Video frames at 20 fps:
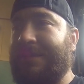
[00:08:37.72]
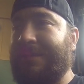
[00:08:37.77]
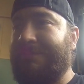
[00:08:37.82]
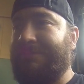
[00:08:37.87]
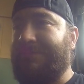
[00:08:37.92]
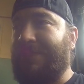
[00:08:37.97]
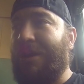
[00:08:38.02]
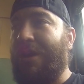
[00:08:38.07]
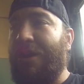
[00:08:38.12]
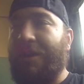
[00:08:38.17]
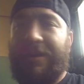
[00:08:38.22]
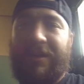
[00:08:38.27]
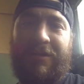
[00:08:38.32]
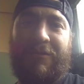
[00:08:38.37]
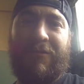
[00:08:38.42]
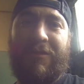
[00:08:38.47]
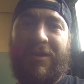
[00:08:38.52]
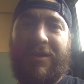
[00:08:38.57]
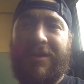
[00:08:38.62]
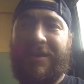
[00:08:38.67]
the
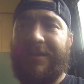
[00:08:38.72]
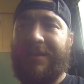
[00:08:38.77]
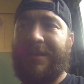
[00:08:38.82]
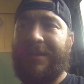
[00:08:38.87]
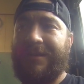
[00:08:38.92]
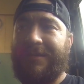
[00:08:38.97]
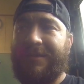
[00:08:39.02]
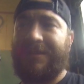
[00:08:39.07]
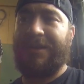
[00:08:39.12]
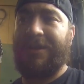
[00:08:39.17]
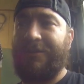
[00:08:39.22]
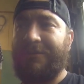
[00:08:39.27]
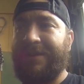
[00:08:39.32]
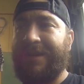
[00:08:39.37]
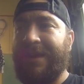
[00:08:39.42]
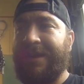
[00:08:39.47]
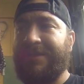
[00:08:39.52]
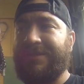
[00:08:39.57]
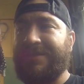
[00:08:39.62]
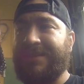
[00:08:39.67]
RD1, you know,
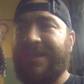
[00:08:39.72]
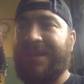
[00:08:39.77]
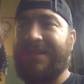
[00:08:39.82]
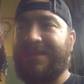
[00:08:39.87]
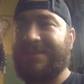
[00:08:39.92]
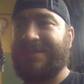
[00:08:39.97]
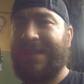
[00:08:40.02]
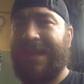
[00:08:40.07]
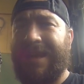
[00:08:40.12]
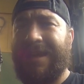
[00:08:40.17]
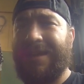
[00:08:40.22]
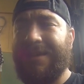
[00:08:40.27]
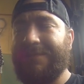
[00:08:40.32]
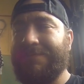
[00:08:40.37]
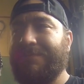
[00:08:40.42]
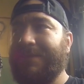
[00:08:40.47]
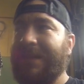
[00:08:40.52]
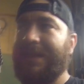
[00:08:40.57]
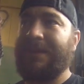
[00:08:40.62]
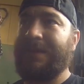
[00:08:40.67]
gear sets,
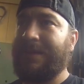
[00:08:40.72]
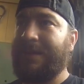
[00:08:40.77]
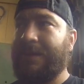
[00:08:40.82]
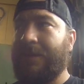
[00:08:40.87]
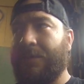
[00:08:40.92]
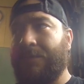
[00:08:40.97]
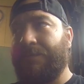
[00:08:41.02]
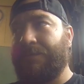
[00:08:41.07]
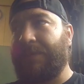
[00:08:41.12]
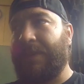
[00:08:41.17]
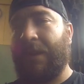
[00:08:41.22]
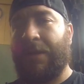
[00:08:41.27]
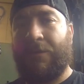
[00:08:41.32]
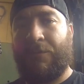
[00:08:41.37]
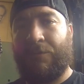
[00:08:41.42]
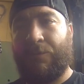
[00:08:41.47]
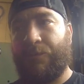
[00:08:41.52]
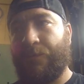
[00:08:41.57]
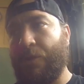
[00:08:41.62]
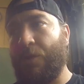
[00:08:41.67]

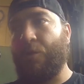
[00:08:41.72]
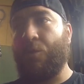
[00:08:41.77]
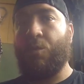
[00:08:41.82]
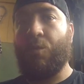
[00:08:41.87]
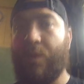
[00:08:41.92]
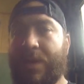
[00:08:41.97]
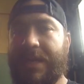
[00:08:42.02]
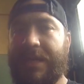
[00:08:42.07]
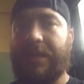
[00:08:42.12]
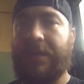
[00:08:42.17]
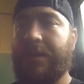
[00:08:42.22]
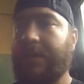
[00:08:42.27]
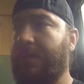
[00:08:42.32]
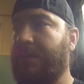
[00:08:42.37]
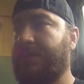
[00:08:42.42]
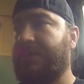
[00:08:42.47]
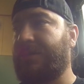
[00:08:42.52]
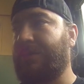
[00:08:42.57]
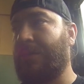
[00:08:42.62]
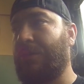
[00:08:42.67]
they're real weak.
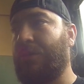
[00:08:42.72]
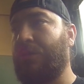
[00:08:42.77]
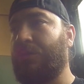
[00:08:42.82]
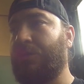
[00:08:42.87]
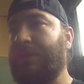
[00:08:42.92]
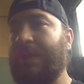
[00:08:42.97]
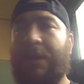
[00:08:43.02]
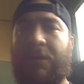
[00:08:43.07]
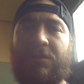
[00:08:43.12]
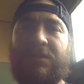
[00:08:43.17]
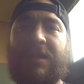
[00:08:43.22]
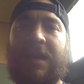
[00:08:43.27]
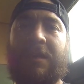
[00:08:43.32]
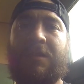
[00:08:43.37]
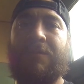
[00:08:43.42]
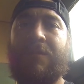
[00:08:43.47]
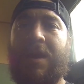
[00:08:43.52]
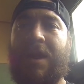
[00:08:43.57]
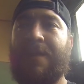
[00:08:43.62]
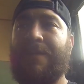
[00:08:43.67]
So that was kind
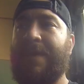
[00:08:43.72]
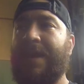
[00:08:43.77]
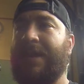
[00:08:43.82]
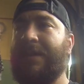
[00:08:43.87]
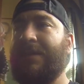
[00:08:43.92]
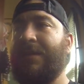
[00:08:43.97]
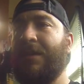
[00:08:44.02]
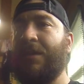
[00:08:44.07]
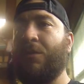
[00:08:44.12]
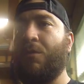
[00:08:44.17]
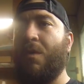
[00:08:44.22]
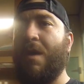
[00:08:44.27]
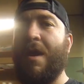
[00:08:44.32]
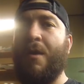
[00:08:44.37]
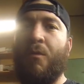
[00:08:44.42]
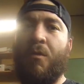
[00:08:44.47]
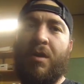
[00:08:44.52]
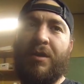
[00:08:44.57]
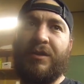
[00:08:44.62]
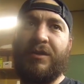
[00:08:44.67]
of my main deal why I
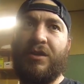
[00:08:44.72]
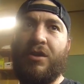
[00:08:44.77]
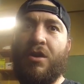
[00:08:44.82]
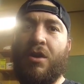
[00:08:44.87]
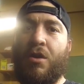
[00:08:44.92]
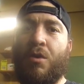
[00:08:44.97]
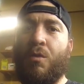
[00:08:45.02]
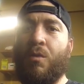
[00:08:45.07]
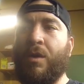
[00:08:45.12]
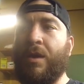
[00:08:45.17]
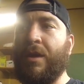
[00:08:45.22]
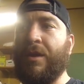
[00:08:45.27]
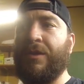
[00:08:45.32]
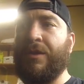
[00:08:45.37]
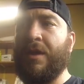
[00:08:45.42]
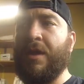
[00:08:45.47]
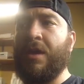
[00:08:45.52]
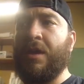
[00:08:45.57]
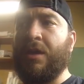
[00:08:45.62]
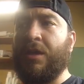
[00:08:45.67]
wanted to go with,
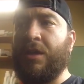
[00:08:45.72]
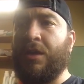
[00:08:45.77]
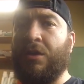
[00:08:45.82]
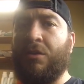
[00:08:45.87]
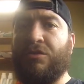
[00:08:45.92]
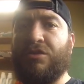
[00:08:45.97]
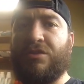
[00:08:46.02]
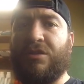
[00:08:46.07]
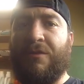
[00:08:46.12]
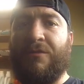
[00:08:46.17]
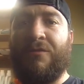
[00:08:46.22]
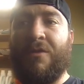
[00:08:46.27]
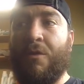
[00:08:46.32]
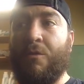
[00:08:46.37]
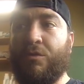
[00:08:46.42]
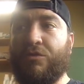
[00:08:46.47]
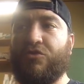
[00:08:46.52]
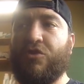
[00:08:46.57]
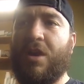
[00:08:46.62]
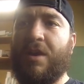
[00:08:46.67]
you know, just a front
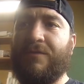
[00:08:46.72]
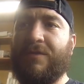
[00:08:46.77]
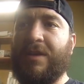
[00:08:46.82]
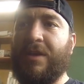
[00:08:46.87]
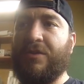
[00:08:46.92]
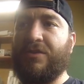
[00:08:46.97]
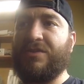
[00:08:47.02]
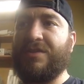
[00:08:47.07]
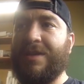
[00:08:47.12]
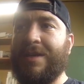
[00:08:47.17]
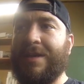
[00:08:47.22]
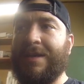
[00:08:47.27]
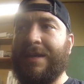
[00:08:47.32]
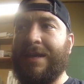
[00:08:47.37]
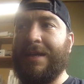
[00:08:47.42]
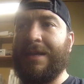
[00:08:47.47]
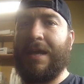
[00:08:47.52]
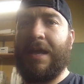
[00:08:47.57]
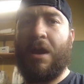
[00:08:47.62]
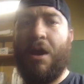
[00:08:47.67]
wheel drive gear set
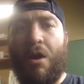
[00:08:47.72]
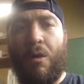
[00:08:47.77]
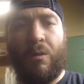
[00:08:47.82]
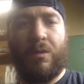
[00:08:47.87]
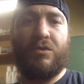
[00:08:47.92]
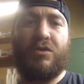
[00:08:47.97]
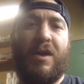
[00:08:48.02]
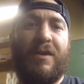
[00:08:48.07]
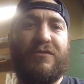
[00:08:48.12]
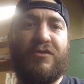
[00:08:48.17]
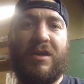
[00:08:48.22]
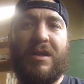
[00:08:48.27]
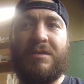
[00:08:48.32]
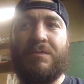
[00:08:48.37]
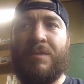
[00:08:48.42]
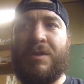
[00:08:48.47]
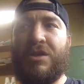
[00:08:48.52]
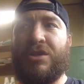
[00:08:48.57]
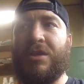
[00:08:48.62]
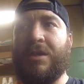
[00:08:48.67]
in a all wheel drive
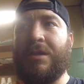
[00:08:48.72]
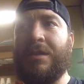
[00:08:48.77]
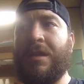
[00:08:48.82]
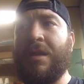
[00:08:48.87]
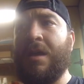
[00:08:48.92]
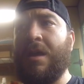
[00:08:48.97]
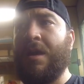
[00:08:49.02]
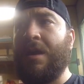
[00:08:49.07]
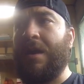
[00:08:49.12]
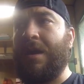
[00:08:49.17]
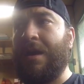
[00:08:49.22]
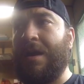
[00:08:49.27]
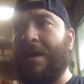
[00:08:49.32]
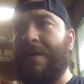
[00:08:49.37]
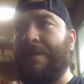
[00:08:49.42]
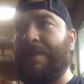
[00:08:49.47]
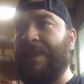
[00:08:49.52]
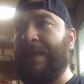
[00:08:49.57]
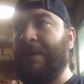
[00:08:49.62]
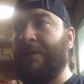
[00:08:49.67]
transmission.
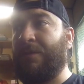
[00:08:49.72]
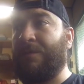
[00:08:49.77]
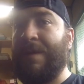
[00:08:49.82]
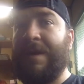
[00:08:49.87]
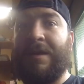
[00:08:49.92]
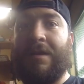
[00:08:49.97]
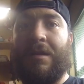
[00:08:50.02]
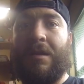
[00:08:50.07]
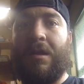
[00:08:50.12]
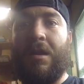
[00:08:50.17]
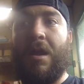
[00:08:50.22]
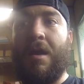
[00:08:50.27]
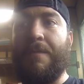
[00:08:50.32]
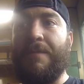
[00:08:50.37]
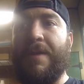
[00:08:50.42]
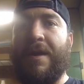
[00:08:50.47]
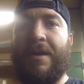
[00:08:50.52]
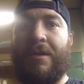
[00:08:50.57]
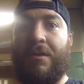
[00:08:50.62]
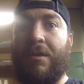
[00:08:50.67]
It would have made it a lot
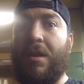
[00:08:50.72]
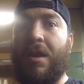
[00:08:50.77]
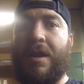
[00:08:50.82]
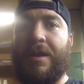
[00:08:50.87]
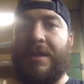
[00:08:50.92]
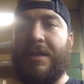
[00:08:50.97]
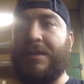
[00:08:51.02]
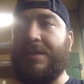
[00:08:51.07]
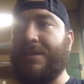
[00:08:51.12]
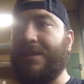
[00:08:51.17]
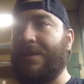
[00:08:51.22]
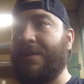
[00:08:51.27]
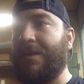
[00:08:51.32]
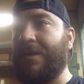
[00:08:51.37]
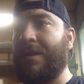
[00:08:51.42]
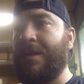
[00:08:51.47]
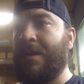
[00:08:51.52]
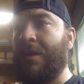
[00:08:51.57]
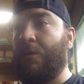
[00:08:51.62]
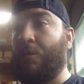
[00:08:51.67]
better, a lot
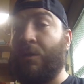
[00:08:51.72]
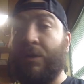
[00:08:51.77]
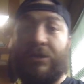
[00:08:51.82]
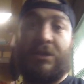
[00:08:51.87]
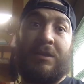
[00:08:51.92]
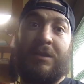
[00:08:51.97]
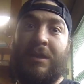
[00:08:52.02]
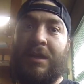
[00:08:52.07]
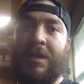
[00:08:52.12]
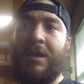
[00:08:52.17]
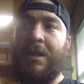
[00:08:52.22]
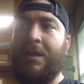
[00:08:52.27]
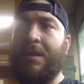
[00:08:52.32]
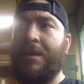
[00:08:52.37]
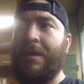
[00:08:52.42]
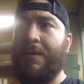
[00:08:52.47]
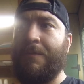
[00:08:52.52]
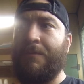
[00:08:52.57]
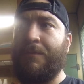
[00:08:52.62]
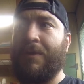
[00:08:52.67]
easier, which it did,
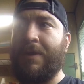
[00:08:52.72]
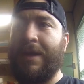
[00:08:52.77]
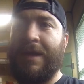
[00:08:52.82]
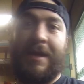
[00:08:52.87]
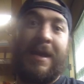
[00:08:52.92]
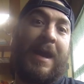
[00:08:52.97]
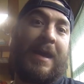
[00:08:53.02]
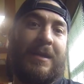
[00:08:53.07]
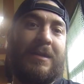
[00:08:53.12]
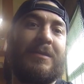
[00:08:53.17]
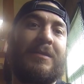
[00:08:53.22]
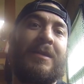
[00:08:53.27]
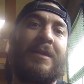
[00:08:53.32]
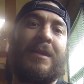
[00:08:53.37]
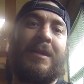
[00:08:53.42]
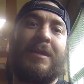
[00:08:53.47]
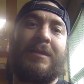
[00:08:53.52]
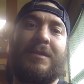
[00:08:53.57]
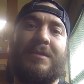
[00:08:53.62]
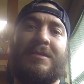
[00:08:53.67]
but it kind of
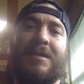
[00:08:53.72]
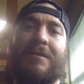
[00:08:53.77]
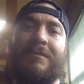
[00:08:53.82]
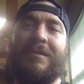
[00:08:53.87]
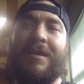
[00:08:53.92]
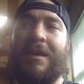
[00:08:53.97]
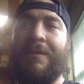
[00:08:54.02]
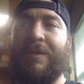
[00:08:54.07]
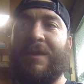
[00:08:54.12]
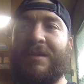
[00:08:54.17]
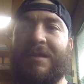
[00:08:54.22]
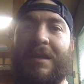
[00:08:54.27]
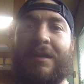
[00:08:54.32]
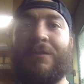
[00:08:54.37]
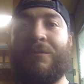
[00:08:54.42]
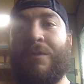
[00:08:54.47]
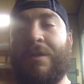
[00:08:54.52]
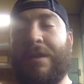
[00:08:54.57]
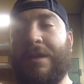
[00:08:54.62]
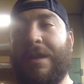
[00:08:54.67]
didn't at the same time because I had to
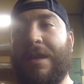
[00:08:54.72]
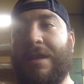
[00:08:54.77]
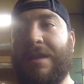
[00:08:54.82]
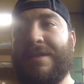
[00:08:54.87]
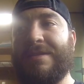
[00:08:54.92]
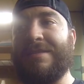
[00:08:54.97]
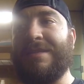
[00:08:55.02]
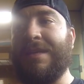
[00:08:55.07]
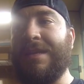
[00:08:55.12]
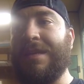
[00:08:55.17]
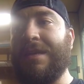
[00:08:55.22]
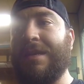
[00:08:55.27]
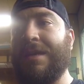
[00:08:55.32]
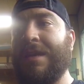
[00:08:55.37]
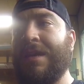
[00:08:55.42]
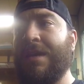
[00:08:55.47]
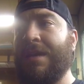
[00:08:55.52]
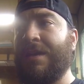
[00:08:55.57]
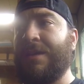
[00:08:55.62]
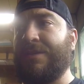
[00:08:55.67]
run an LSD.
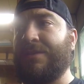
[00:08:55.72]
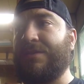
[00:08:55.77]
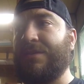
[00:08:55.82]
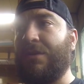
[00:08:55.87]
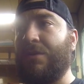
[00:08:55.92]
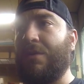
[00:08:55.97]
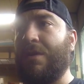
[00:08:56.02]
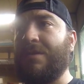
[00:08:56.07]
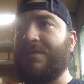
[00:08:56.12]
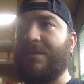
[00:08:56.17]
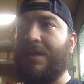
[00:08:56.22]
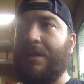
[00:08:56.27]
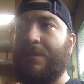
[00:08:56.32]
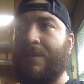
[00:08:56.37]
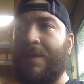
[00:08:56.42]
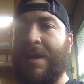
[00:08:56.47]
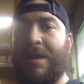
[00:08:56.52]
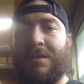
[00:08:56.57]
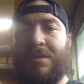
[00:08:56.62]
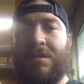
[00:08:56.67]
So I was like,
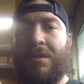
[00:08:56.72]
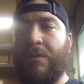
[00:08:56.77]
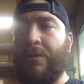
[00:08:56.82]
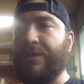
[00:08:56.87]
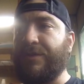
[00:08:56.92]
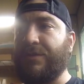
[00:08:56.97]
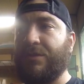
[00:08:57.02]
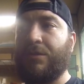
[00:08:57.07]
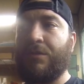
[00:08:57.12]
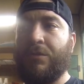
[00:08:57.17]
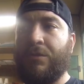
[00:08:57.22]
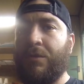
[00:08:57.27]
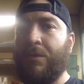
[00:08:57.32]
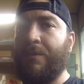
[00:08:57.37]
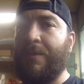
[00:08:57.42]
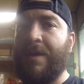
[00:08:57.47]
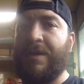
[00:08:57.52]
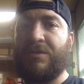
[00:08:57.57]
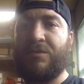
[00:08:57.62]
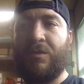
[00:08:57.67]
man, you know what, screw it,
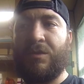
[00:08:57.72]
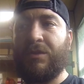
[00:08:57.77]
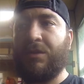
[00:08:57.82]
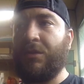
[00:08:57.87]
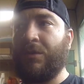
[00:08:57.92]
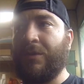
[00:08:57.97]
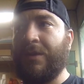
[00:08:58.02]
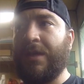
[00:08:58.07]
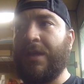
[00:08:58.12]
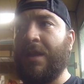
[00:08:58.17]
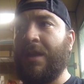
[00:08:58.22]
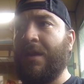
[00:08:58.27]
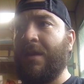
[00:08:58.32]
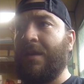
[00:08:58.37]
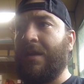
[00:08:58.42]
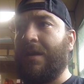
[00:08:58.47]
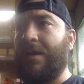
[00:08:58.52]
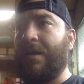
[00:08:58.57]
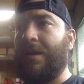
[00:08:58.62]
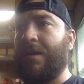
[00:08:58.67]
might as well do it.
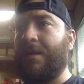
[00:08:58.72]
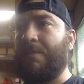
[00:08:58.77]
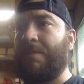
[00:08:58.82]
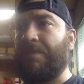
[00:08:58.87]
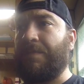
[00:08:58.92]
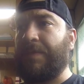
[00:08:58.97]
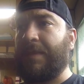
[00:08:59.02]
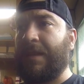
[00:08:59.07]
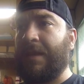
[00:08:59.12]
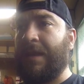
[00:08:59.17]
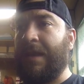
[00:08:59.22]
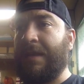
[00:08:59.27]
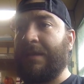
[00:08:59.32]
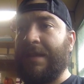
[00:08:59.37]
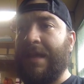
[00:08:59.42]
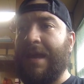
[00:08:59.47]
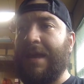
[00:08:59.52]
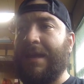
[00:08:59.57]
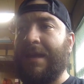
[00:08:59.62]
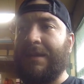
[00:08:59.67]
In
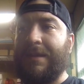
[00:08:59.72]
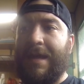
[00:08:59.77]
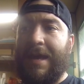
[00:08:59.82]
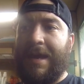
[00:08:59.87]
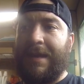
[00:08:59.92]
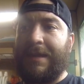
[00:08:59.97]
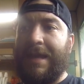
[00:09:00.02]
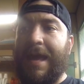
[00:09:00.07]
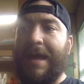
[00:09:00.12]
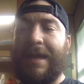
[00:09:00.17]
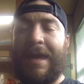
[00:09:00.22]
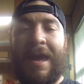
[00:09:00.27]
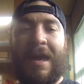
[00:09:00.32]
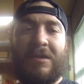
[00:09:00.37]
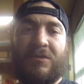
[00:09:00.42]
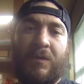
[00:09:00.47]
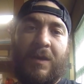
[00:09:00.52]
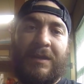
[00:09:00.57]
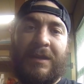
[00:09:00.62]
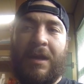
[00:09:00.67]
that
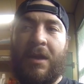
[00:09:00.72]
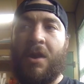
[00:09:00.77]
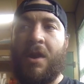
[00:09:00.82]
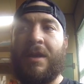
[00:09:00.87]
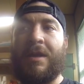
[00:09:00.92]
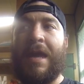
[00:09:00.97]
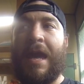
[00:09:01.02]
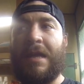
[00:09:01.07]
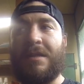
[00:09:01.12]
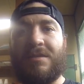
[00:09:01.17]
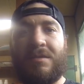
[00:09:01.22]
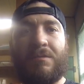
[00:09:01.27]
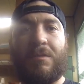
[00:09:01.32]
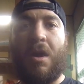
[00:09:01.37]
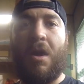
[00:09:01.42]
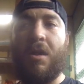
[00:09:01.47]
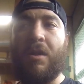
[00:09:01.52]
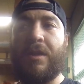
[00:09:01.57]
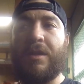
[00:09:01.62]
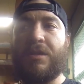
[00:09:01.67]
case right there, I gained some
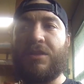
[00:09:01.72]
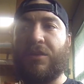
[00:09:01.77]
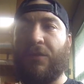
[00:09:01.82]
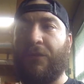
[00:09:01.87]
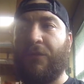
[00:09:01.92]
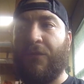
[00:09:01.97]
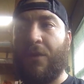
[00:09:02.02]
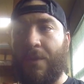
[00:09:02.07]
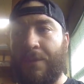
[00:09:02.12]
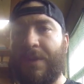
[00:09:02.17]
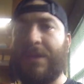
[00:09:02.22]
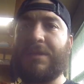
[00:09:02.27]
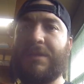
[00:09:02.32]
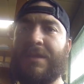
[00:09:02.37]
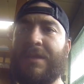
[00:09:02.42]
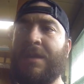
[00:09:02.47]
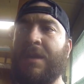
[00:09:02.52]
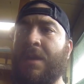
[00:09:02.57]
knowledge from it.